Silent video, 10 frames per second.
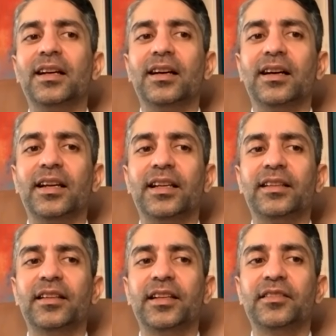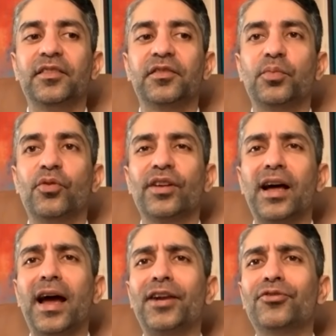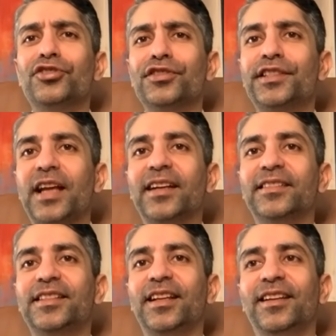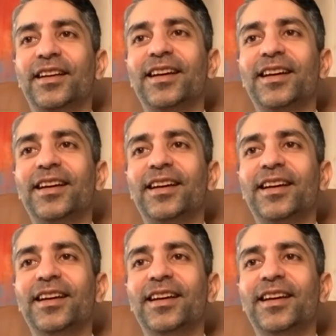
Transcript: uh, in the, in the sport, I had to just stand still